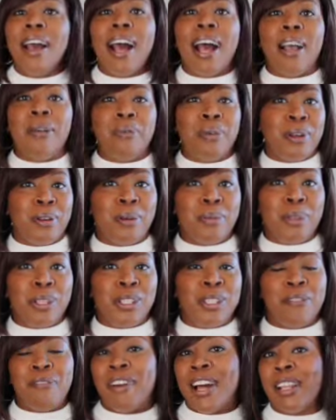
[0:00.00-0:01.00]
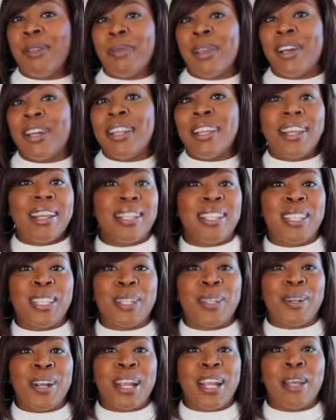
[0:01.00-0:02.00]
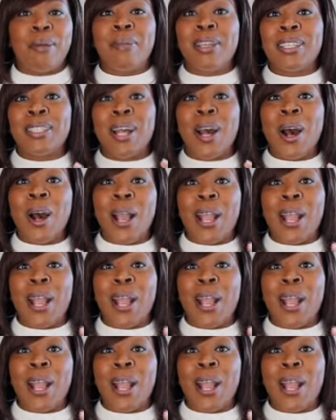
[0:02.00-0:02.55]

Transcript: I welcome you to follow me on Instagram